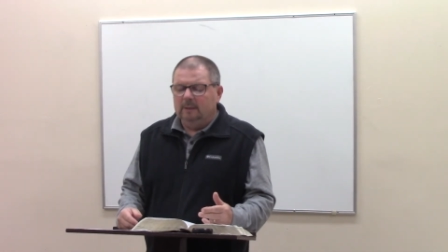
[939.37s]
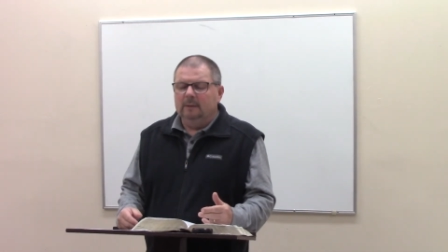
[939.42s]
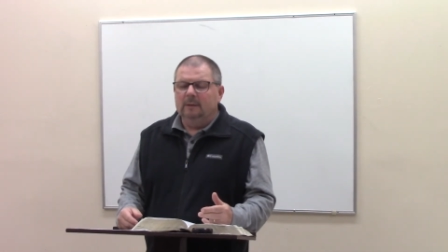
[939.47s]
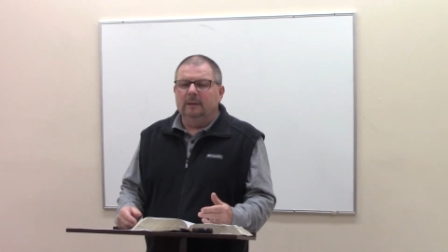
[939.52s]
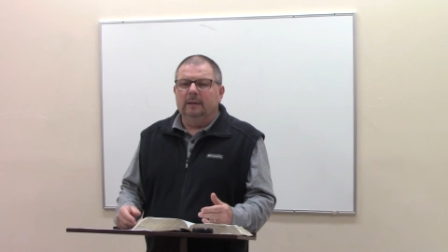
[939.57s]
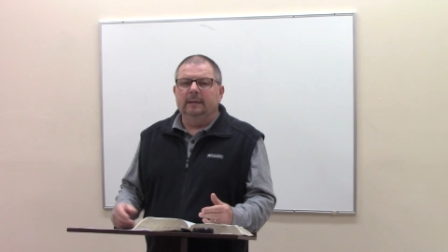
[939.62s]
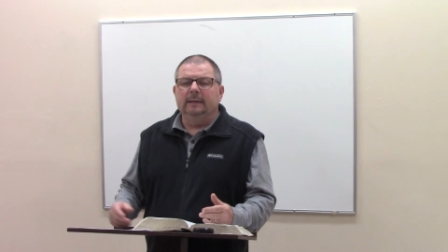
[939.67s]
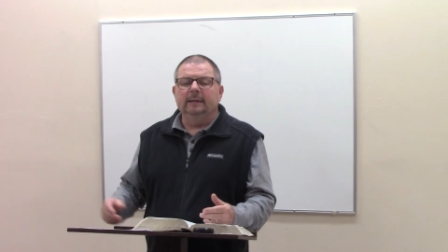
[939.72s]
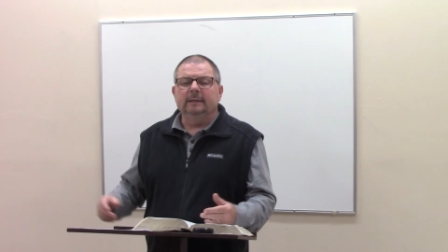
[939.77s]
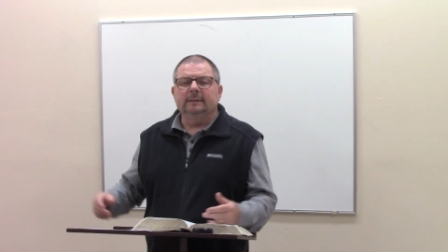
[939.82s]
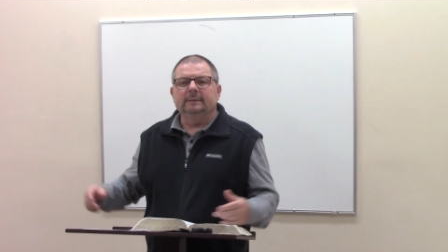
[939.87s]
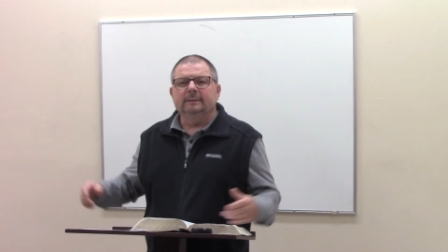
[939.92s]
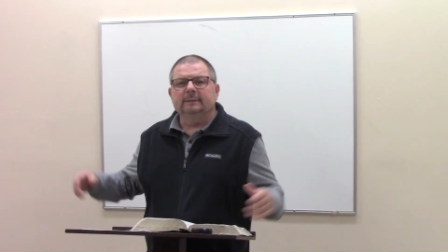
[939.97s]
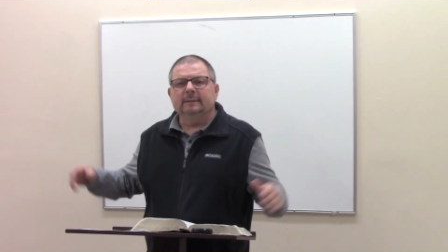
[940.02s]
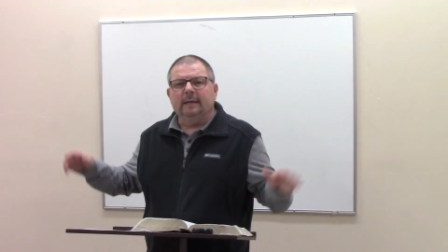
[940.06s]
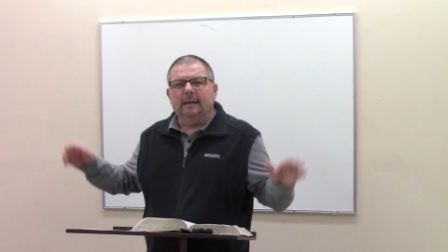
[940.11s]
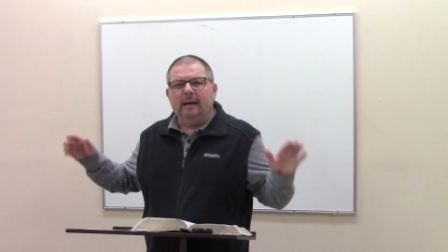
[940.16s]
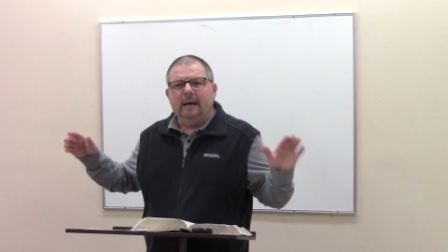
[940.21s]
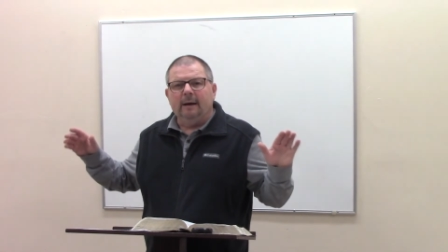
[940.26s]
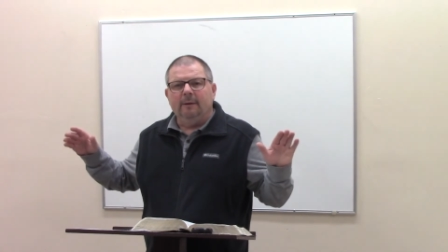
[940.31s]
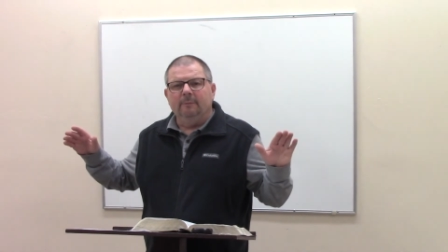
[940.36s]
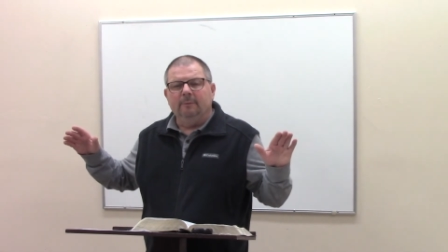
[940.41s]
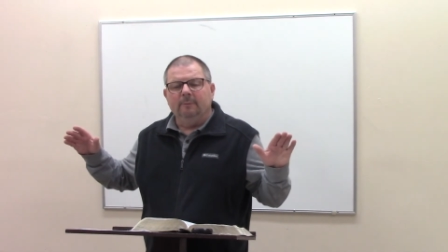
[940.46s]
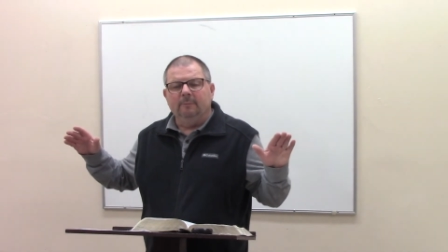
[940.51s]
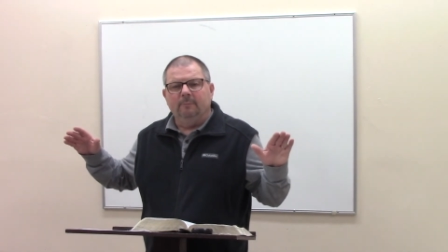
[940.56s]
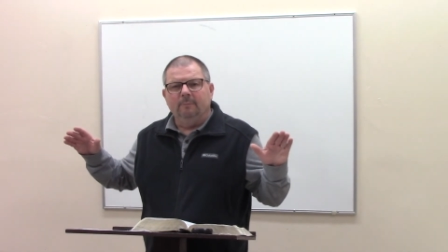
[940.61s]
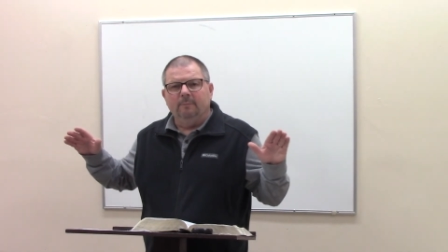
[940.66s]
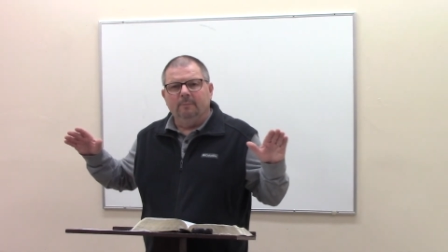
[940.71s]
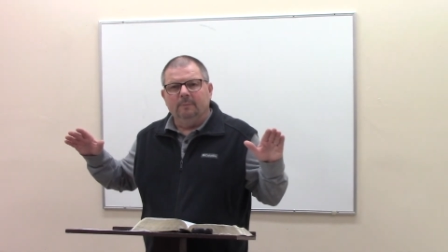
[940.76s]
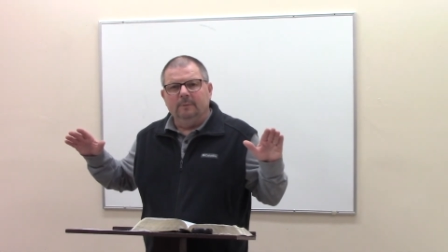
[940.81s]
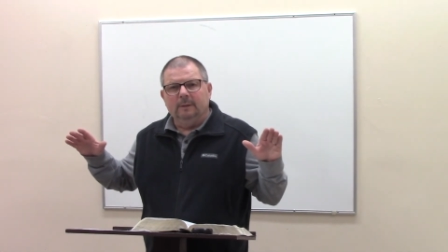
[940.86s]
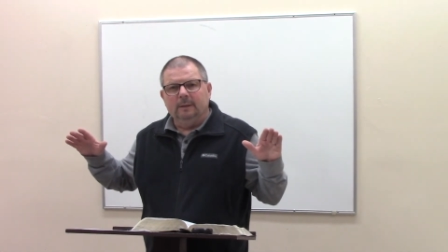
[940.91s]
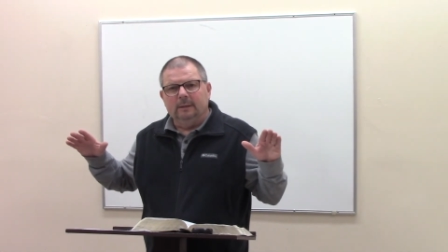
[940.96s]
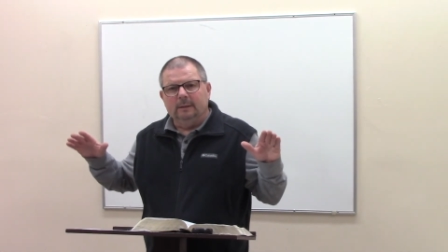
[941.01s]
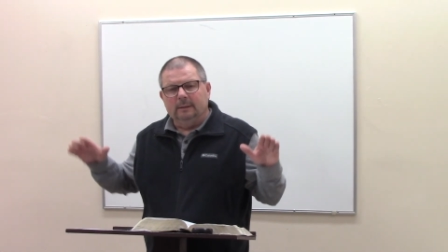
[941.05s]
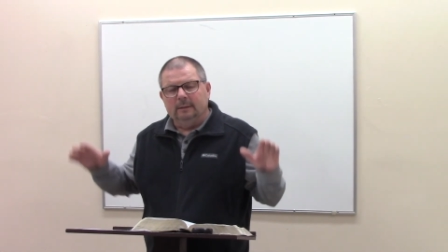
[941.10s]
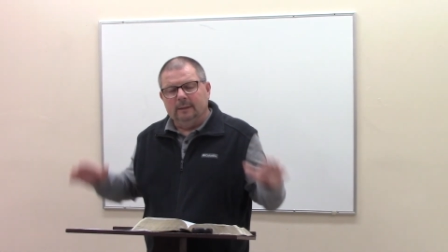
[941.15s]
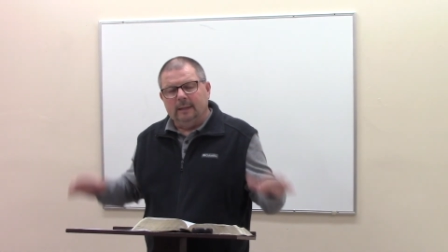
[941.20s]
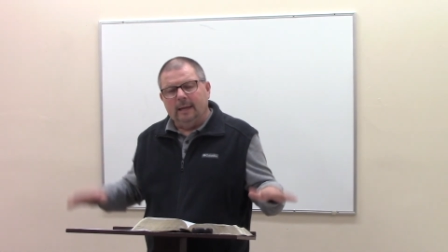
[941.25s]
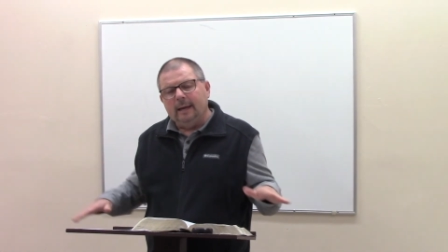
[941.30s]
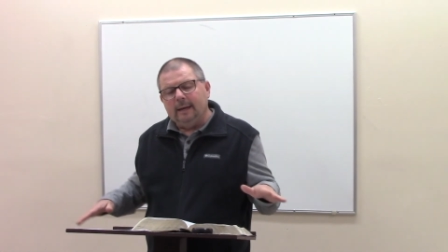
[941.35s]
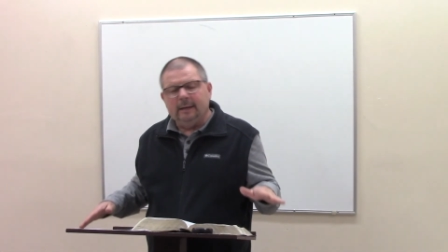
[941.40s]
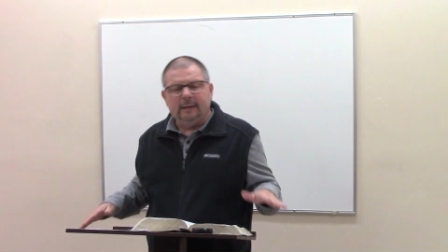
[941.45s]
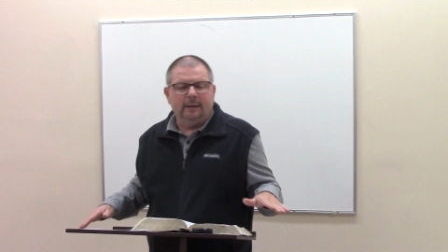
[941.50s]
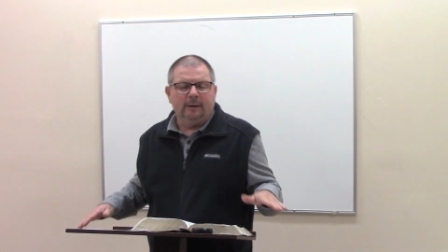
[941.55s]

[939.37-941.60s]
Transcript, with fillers: He didn't say, I would uh, lay